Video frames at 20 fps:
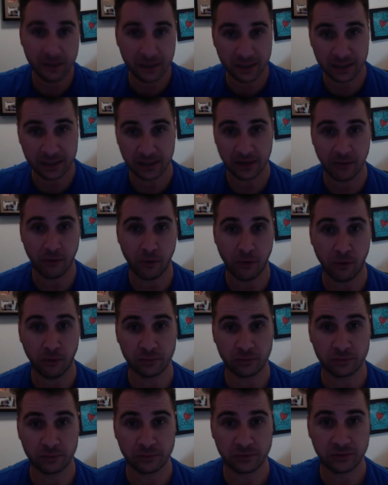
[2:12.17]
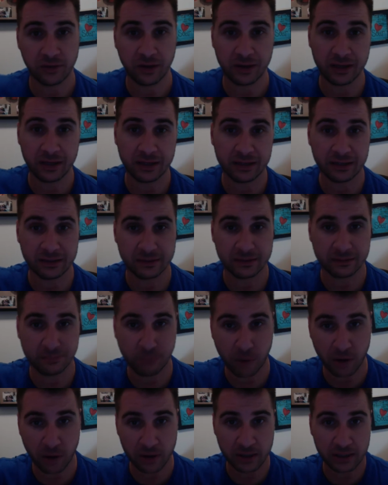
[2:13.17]
and they're all stuck in this
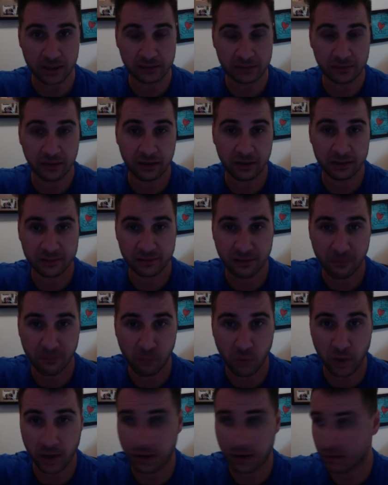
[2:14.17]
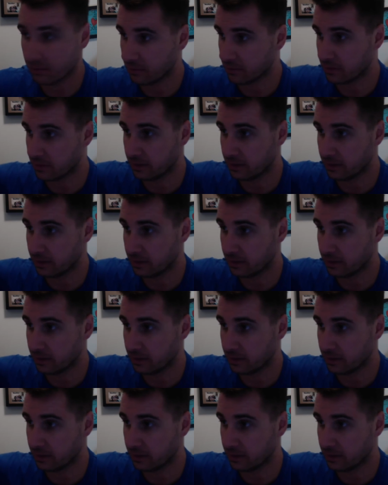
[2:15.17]
parking lot somewhere or